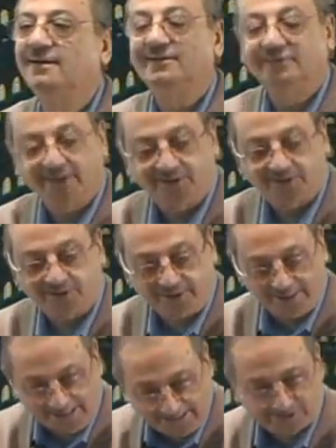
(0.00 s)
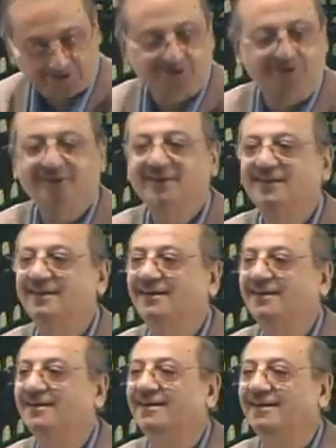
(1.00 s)
This is
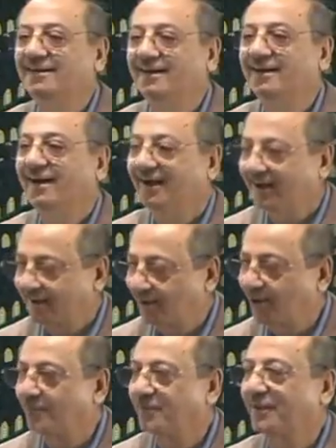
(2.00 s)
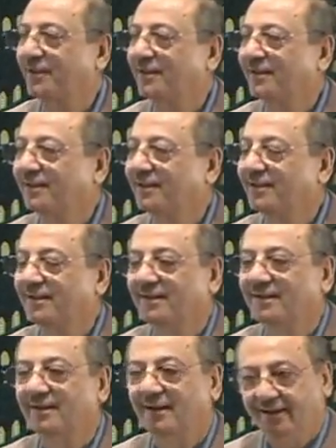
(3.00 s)
a copy.
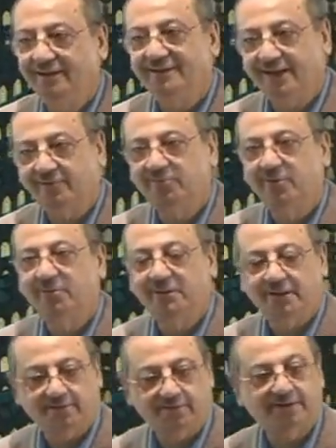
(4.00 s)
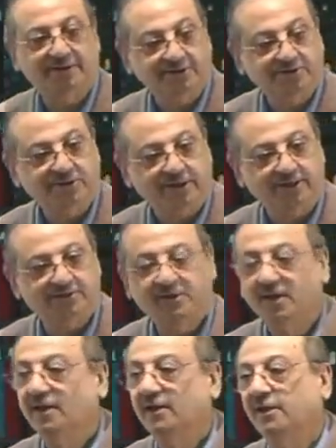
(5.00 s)
That will be the way. This is.
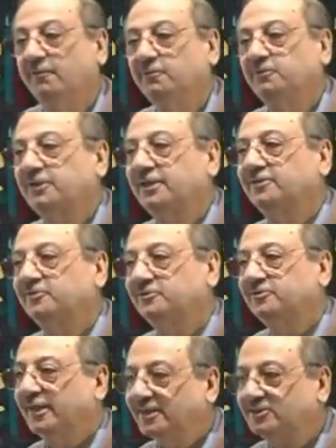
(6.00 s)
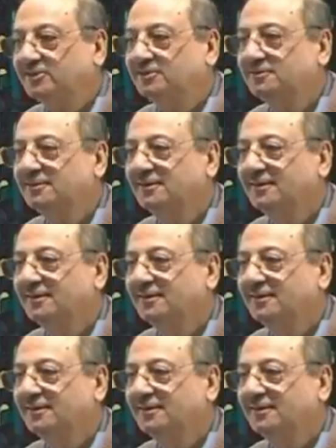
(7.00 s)
If you say this